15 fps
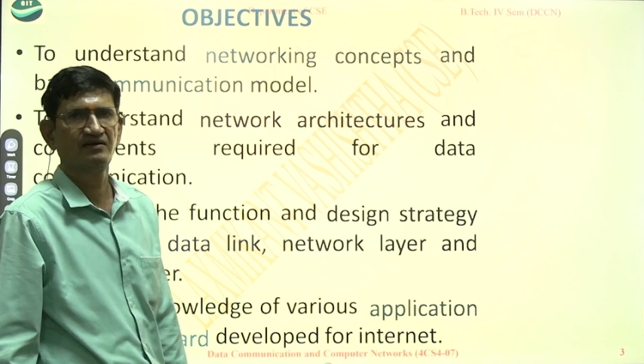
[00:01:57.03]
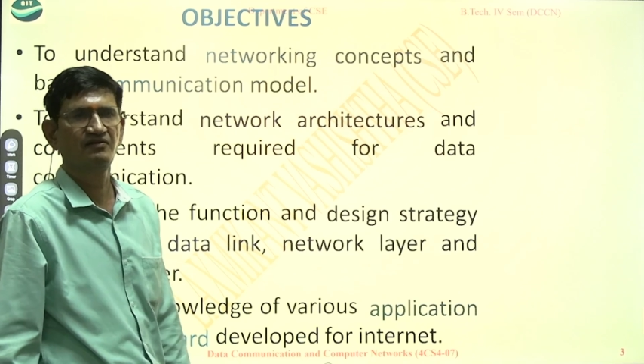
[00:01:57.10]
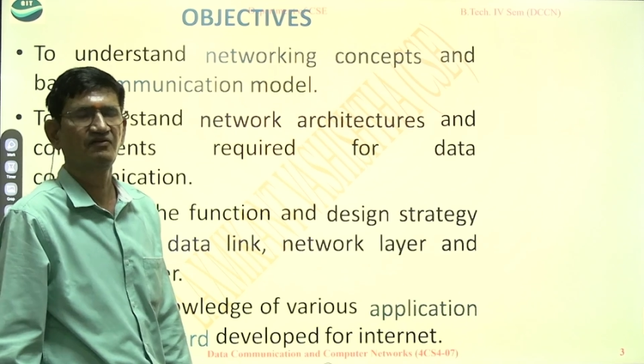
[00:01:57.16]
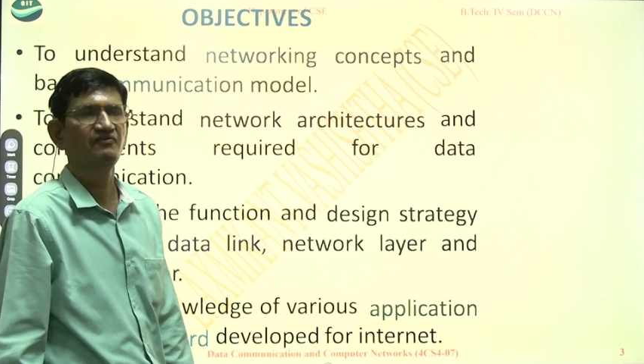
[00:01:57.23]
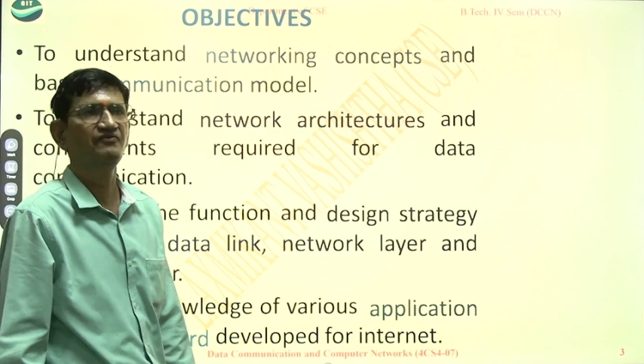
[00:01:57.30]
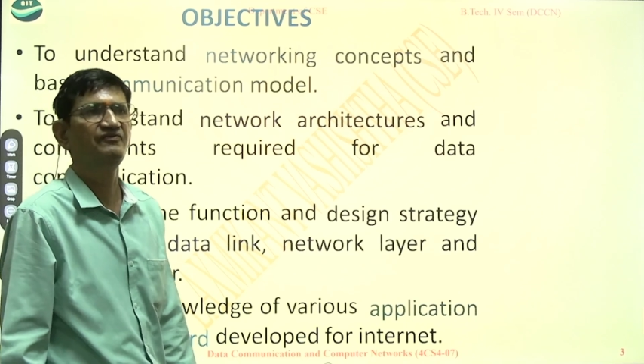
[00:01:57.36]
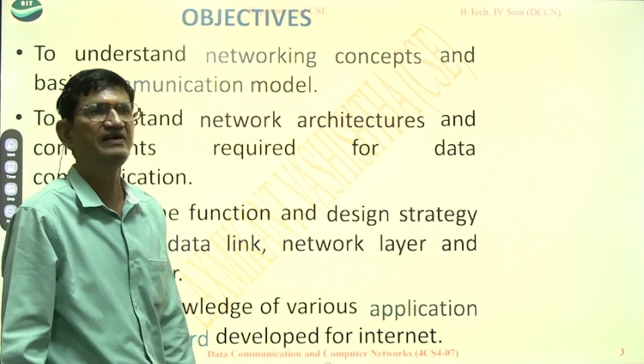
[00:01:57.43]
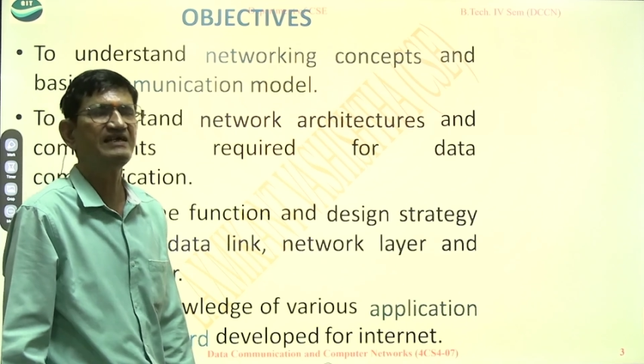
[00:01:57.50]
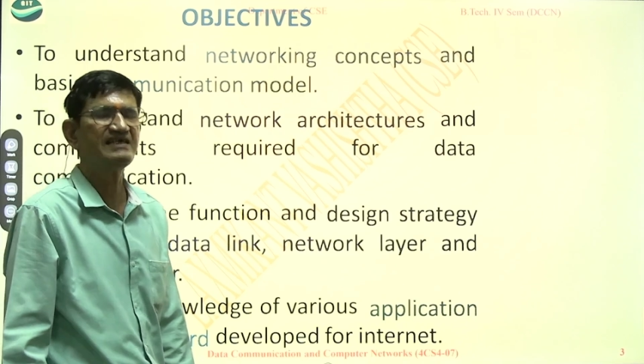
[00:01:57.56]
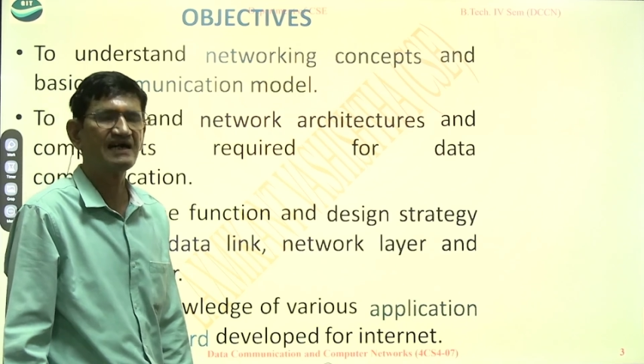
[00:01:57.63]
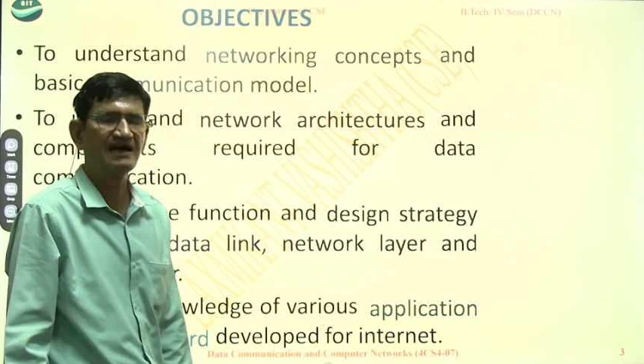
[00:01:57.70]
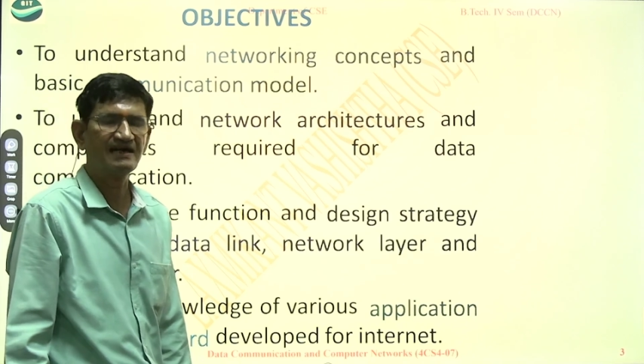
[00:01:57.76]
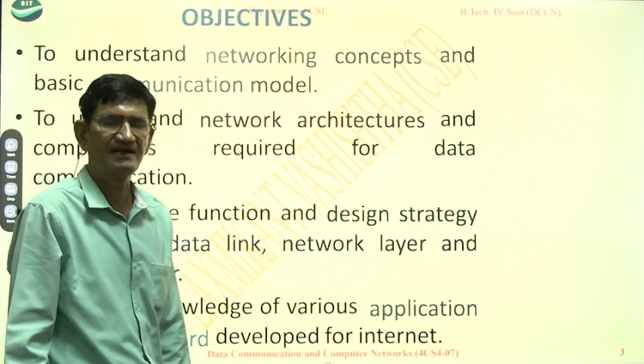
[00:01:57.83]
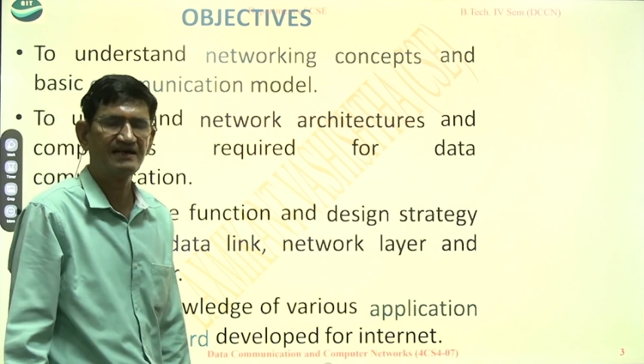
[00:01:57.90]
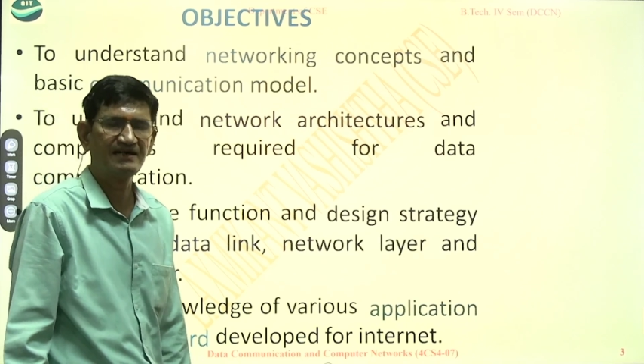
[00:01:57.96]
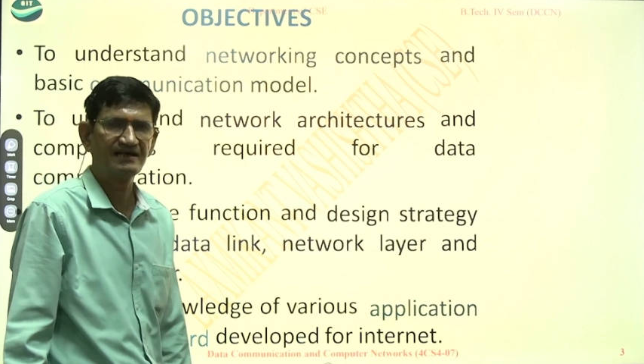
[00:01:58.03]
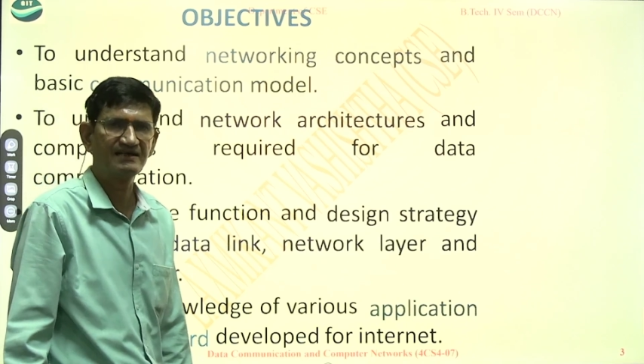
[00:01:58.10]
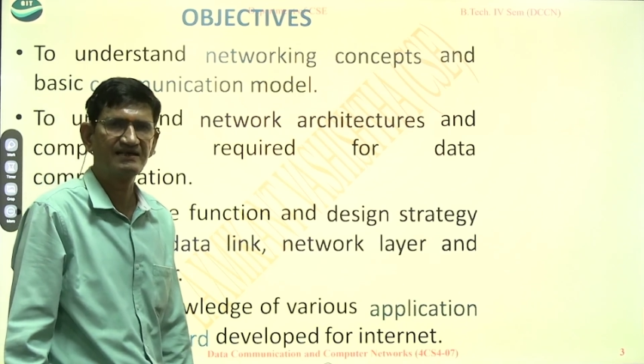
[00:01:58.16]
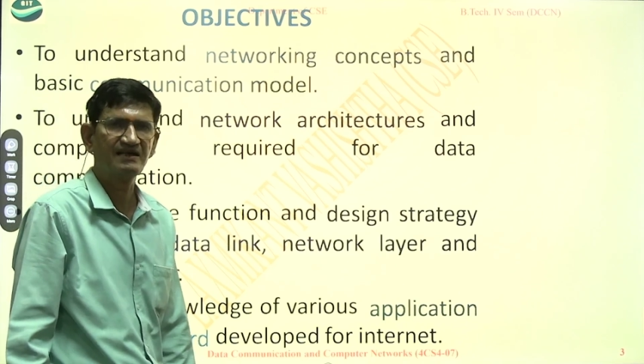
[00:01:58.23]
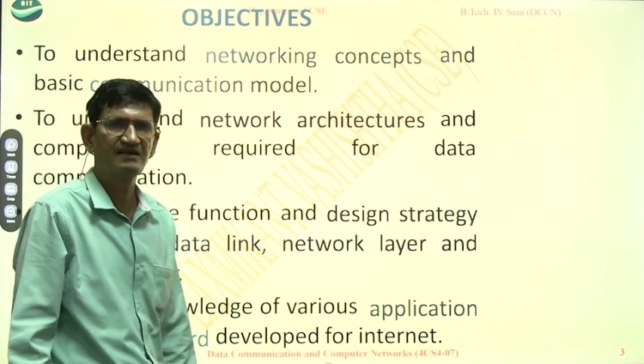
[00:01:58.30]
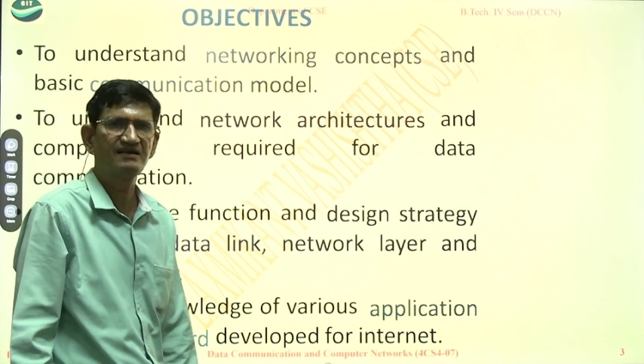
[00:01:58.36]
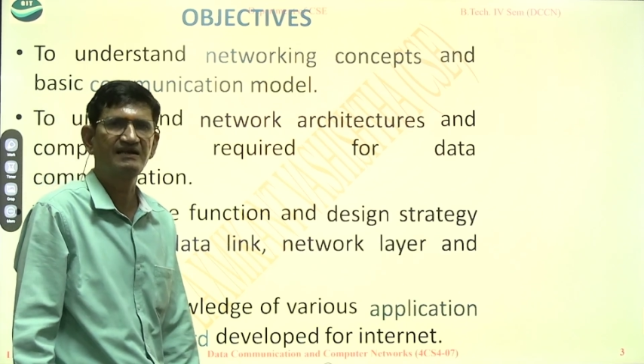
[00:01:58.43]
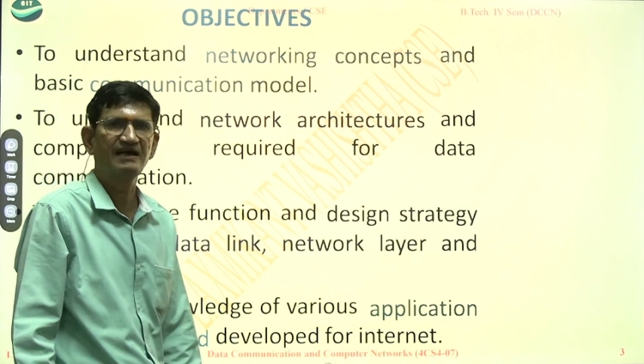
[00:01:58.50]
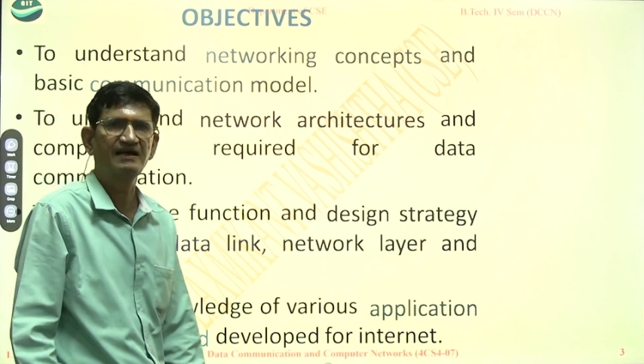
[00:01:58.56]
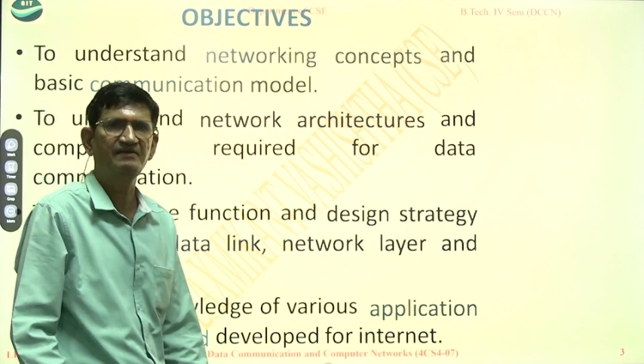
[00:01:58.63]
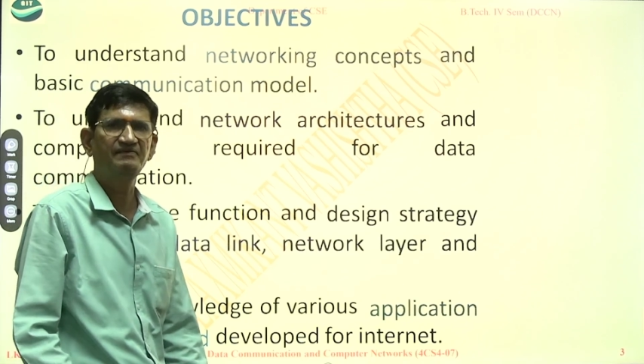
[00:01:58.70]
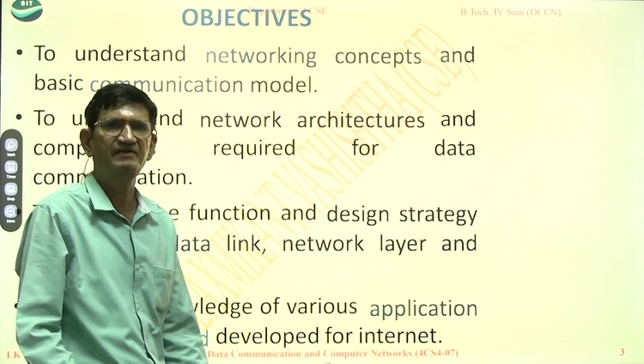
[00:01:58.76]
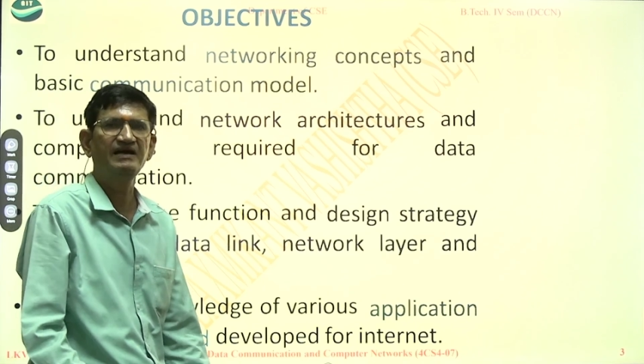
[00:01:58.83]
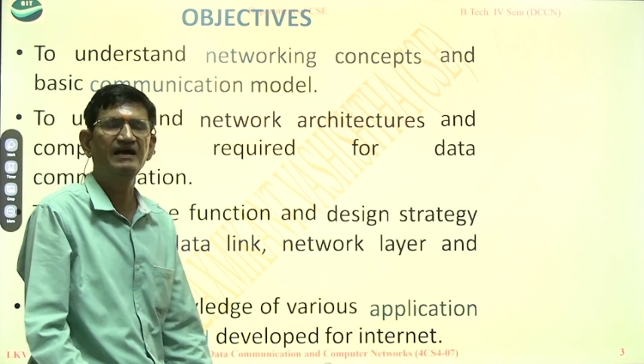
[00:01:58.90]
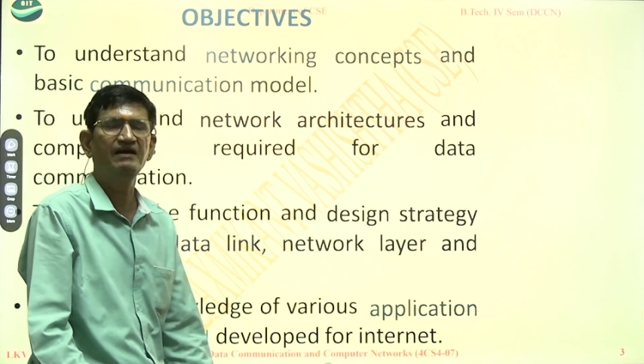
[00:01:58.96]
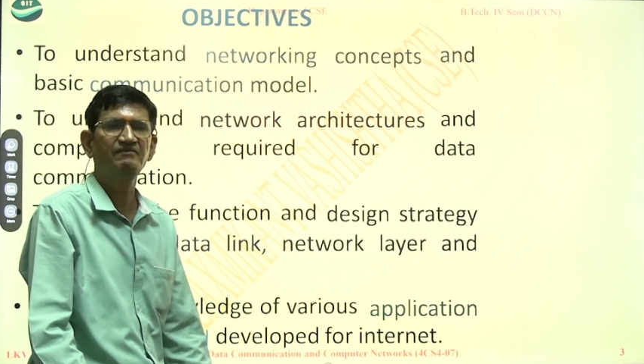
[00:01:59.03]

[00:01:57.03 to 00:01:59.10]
which architecture that we have